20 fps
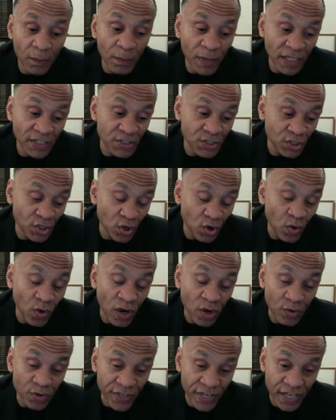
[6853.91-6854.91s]
Mexico,
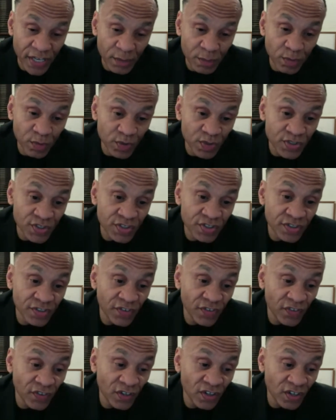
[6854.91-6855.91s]
our neighbors.
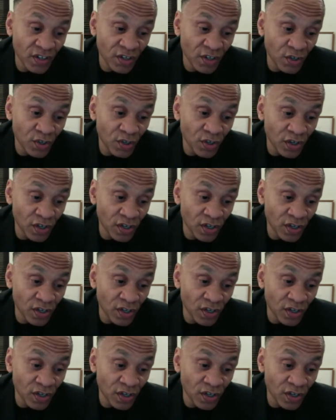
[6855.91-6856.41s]
The